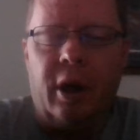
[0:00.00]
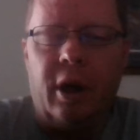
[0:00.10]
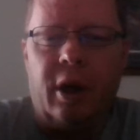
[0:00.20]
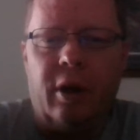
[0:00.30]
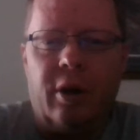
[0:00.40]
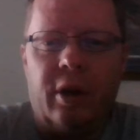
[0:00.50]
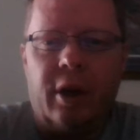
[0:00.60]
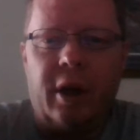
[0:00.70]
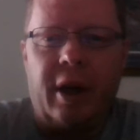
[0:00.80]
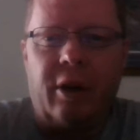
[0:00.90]
And
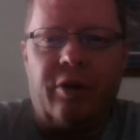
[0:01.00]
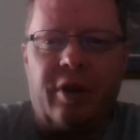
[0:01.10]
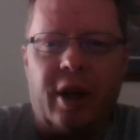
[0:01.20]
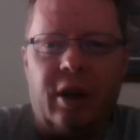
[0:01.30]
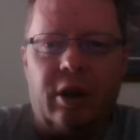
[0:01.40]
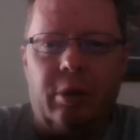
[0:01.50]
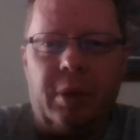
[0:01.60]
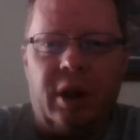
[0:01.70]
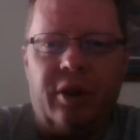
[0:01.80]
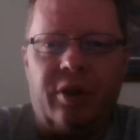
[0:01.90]
got outside a little
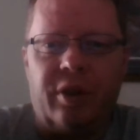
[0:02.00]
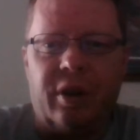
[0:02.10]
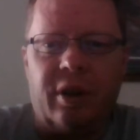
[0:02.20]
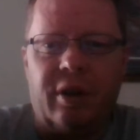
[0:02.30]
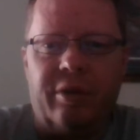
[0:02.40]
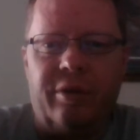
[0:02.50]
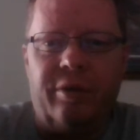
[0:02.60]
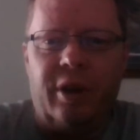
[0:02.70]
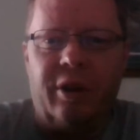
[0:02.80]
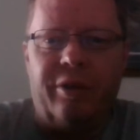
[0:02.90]
bit
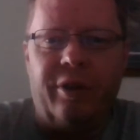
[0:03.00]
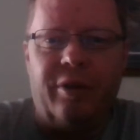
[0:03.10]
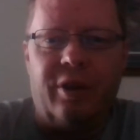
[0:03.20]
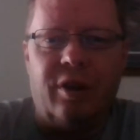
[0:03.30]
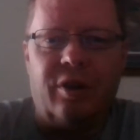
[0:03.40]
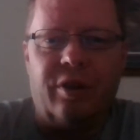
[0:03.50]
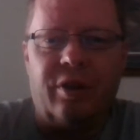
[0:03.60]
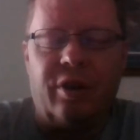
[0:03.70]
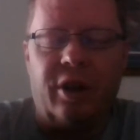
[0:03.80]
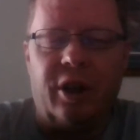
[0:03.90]
in the 50s
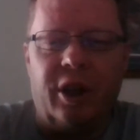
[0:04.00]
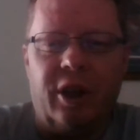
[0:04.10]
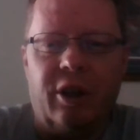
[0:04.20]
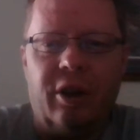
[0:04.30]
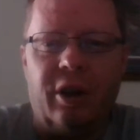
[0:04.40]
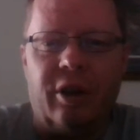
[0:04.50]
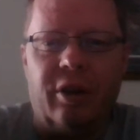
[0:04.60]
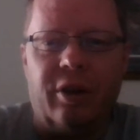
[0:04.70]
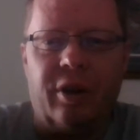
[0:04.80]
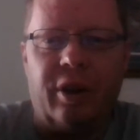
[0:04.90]
here
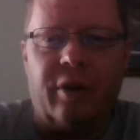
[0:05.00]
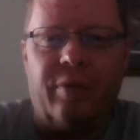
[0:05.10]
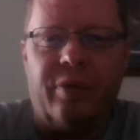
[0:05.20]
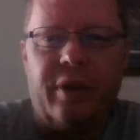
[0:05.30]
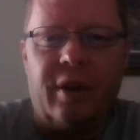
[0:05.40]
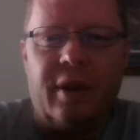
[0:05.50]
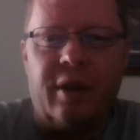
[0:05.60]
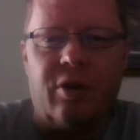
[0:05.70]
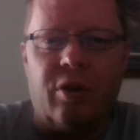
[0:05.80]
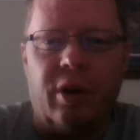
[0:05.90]
and
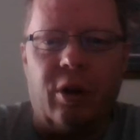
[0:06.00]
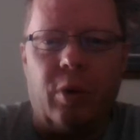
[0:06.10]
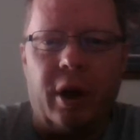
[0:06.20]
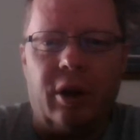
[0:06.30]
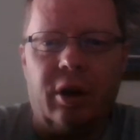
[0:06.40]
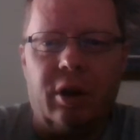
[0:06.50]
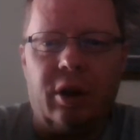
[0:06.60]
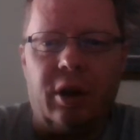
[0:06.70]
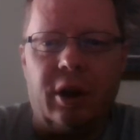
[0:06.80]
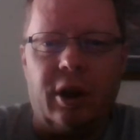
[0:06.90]
the
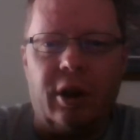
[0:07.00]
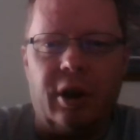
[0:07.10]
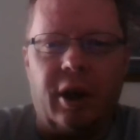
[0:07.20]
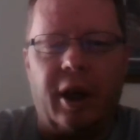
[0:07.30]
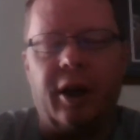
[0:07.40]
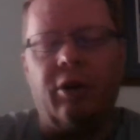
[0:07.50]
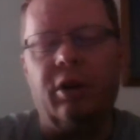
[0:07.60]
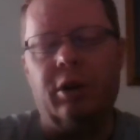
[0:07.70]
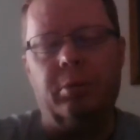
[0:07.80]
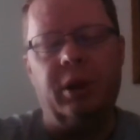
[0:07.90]
weather. Uh, got
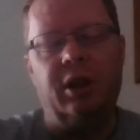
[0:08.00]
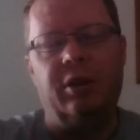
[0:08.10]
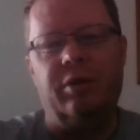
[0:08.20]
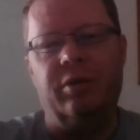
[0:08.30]
out a little bit.